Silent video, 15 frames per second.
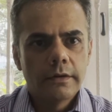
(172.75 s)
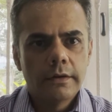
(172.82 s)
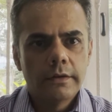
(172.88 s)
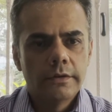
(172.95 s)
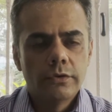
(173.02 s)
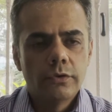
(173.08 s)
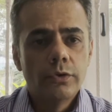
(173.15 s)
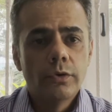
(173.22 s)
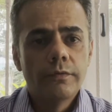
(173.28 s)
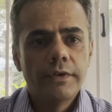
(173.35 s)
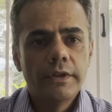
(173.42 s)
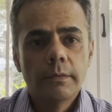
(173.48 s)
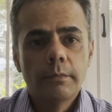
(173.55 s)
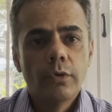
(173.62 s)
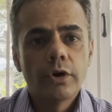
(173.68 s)
you don't
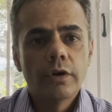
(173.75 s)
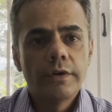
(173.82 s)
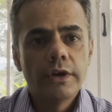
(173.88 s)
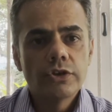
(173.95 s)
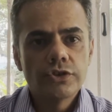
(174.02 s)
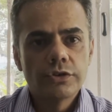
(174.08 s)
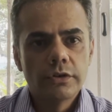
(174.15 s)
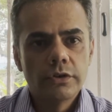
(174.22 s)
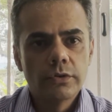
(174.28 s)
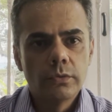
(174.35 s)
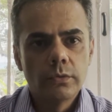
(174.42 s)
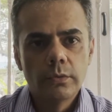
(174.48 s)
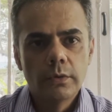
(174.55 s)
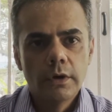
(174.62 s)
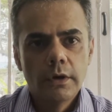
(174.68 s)
feel the motivation
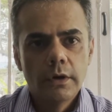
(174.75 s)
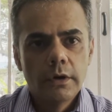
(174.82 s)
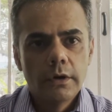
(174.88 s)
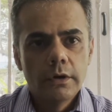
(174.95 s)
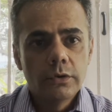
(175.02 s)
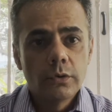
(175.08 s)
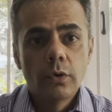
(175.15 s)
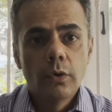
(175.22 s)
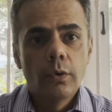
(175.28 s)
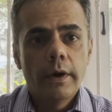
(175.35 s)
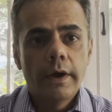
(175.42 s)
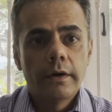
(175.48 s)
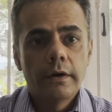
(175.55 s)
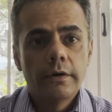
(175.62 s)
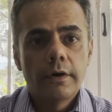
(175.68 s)
to go
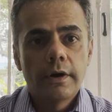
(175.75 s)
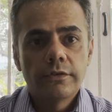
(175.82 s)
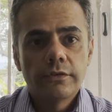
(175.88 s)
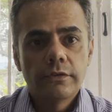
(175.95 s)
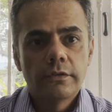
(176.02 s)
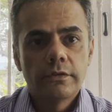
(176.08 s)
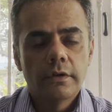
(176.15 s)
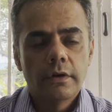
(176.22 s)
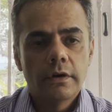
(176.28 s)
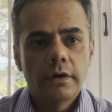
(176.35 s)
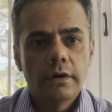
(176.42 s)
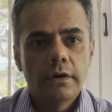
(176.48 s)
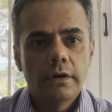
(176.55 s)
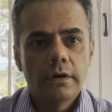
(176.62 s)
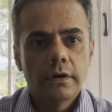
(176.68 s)
and address
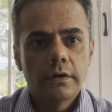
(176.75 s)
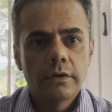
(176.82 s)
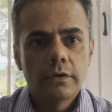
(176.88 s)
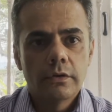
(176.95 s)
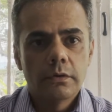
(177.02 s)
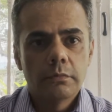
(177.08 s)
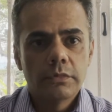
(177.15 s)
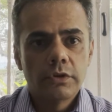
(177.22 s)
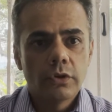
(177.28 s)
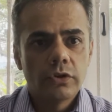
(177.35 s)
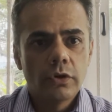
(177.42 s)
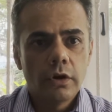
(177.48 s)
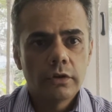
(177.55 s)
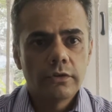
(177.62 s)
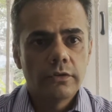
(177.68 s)
your
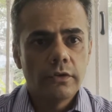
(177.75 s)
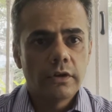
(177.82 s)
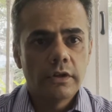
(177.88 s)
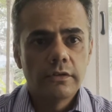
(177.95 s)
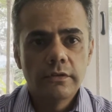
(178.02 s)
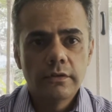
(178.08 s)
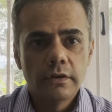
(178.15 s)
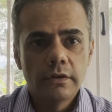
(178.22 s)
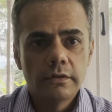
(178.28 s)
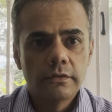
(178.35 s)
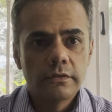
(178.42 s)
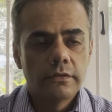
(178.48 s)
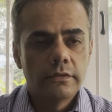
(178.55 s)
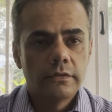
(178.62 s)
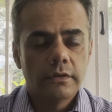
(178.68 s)
thoughts, your
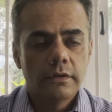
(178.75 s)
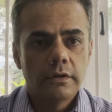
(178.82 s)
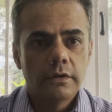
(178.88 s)
concerns,